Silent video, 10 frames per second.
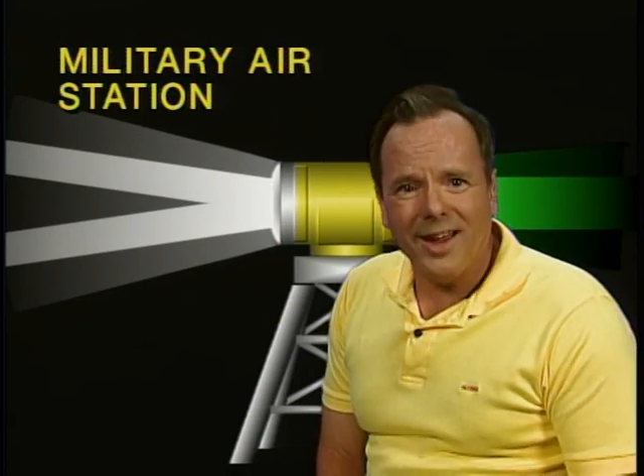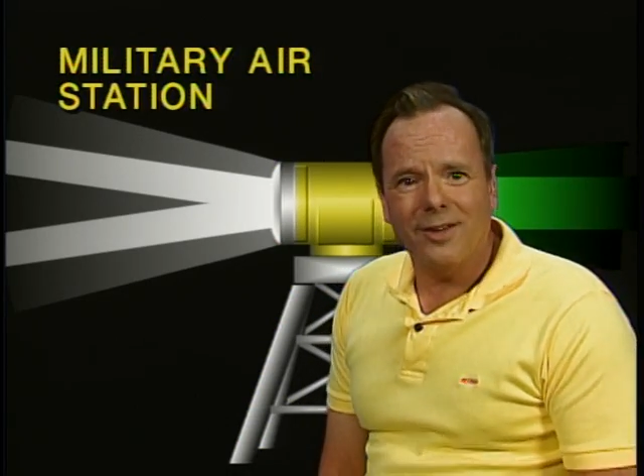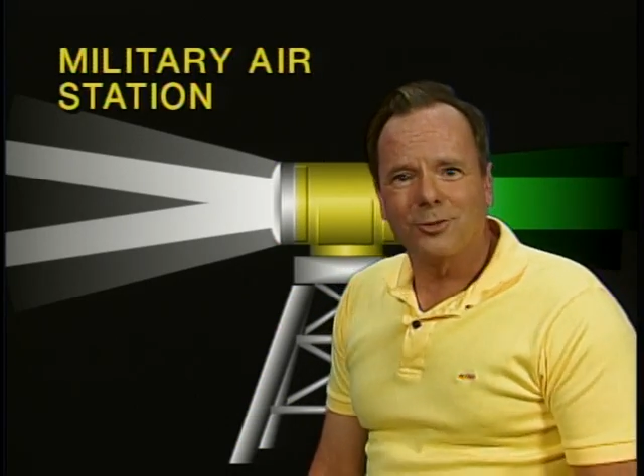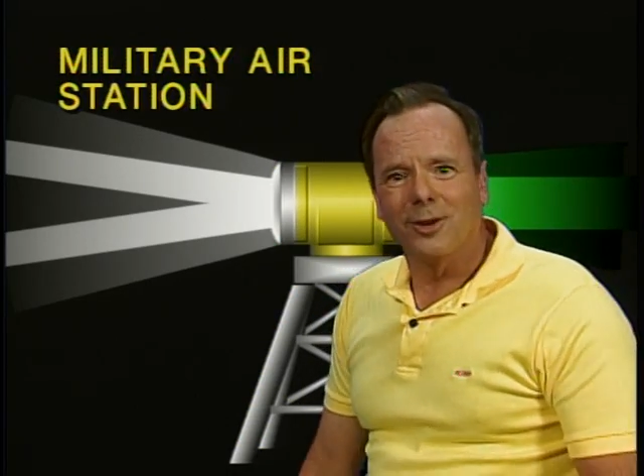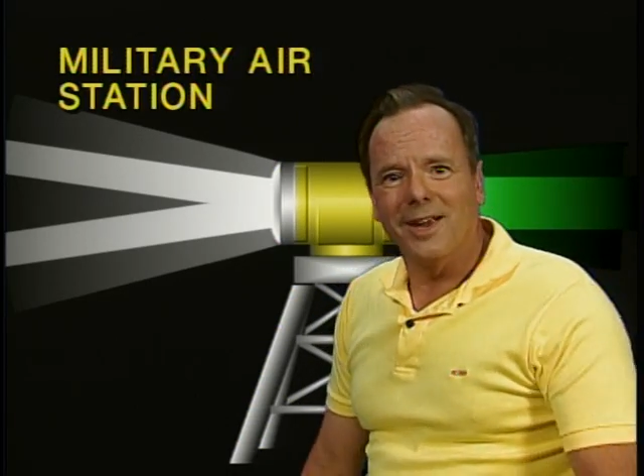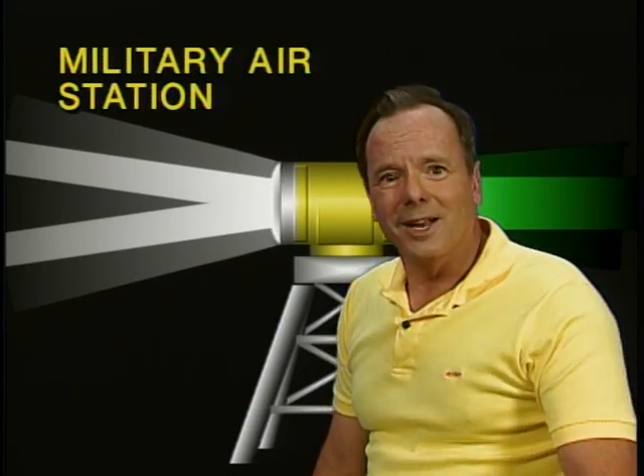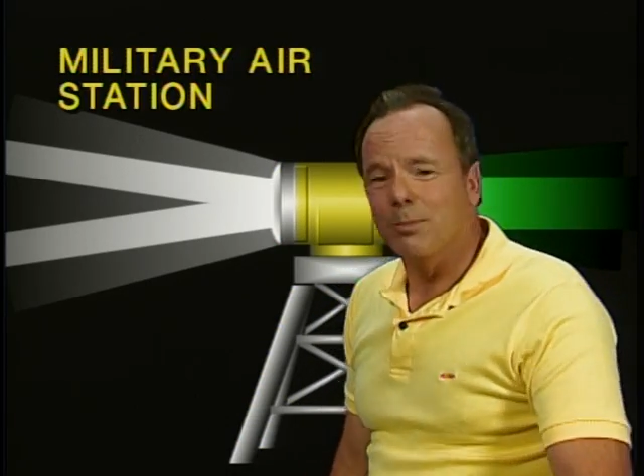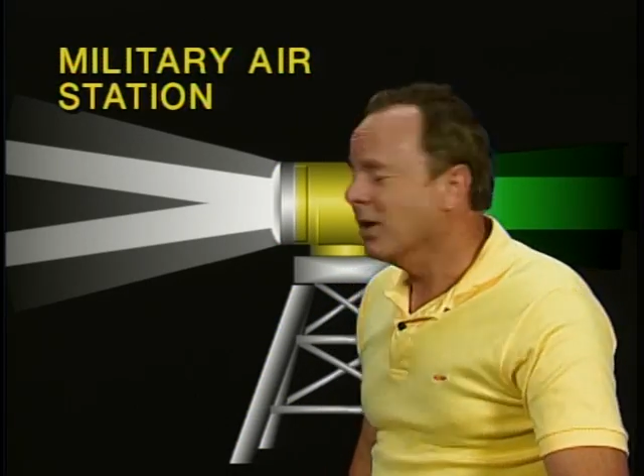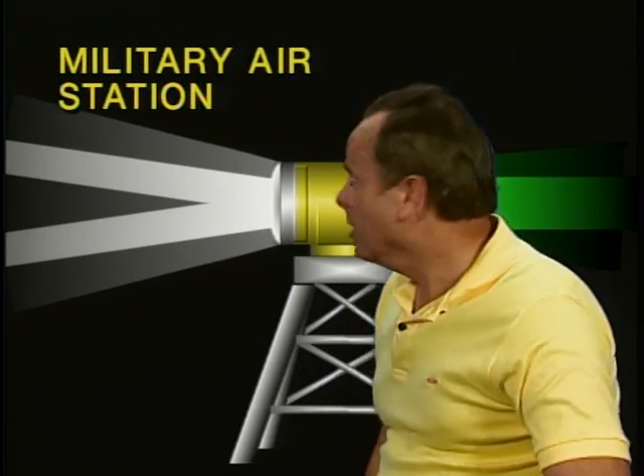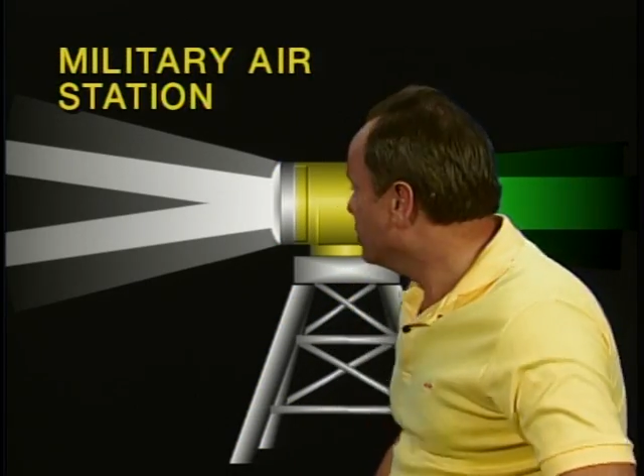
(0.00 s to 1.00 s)
after landing
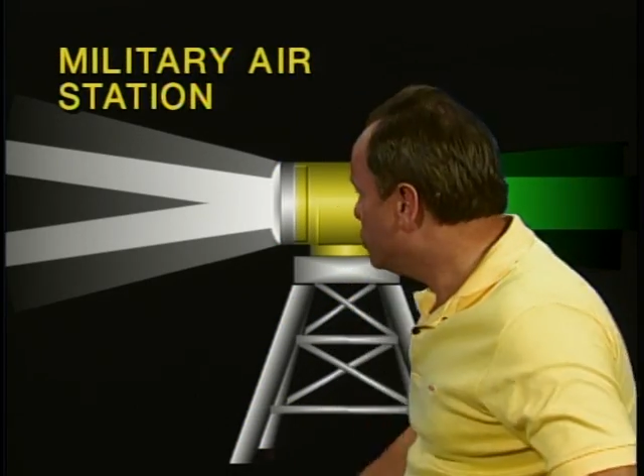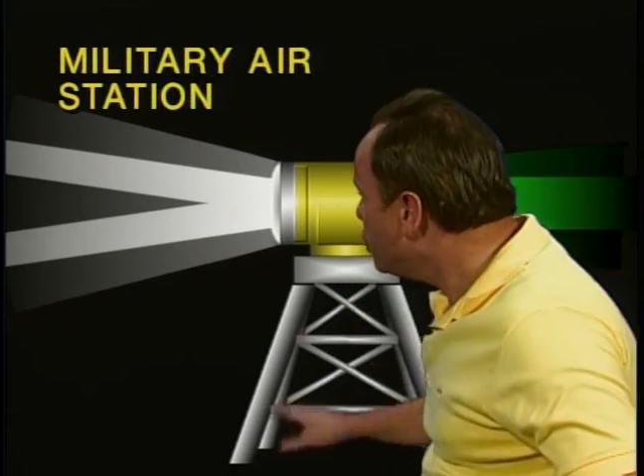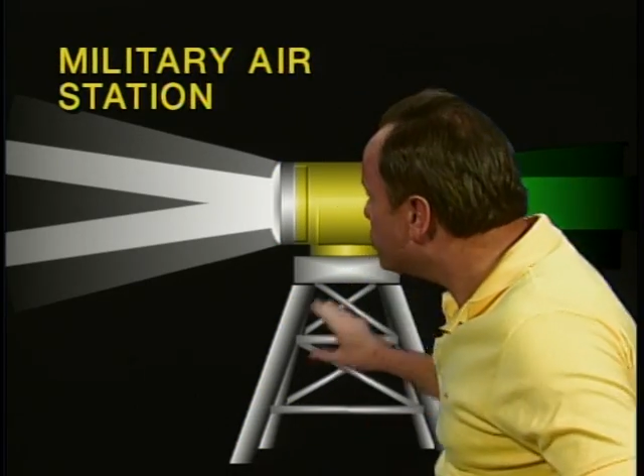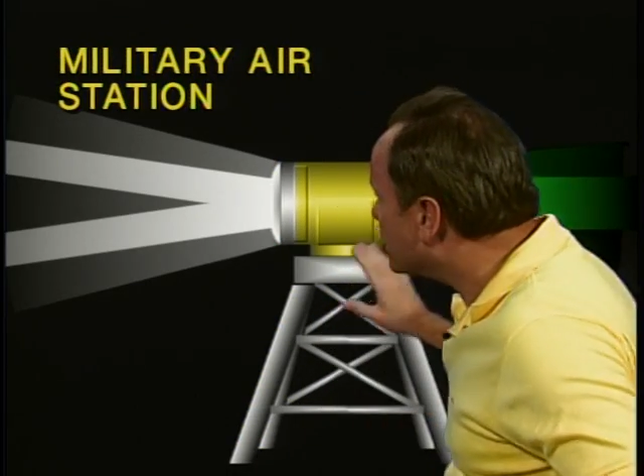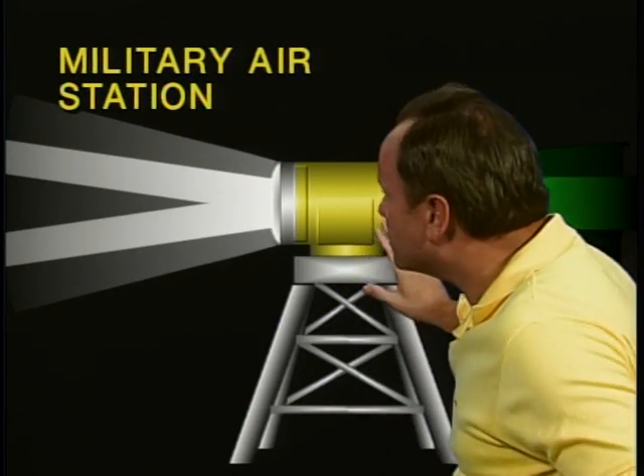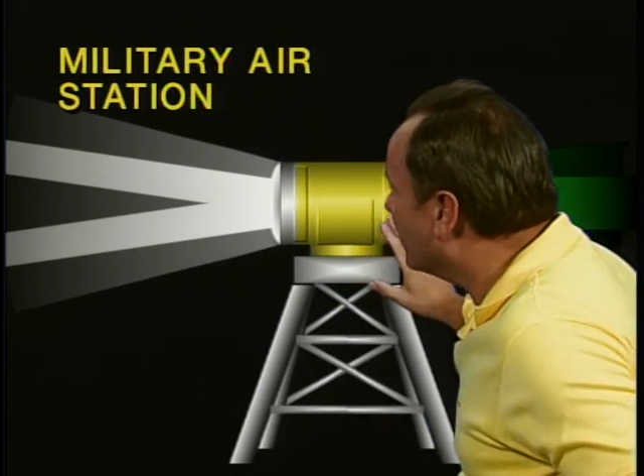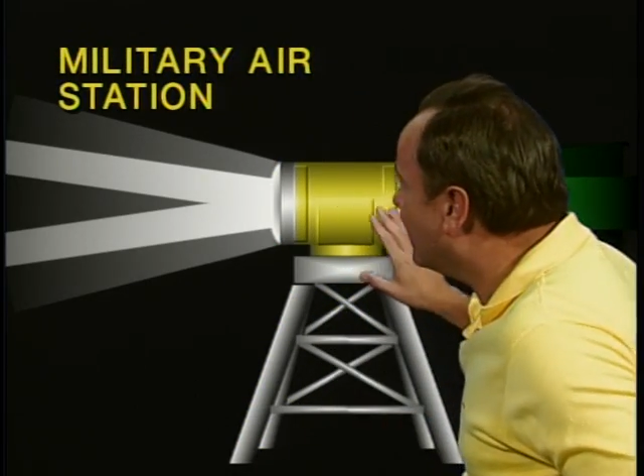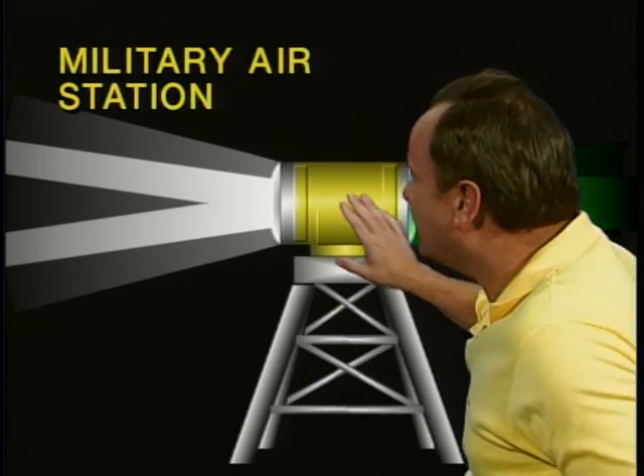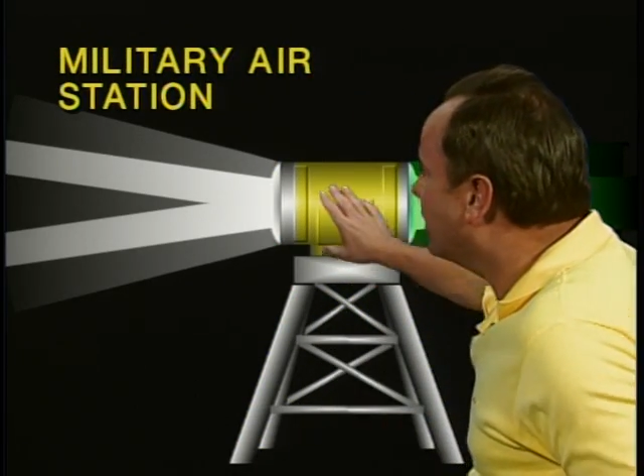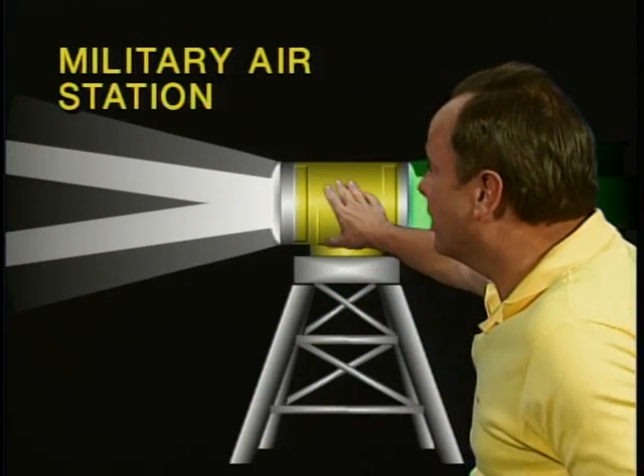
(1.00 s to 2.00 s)
because you just
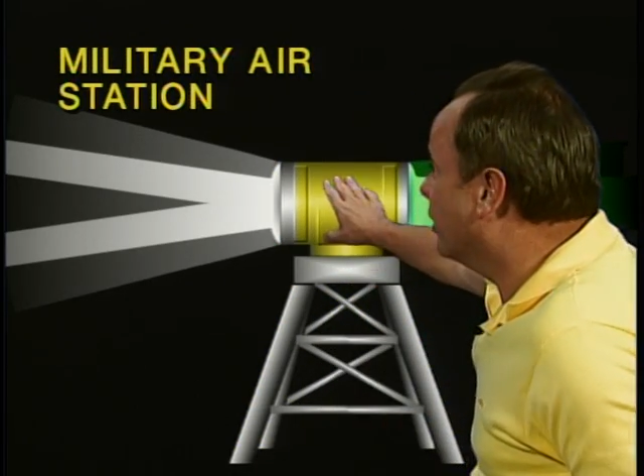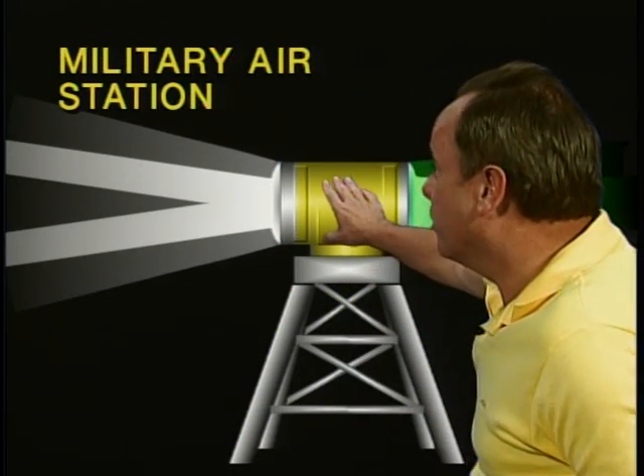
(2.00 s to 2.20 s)
landed at a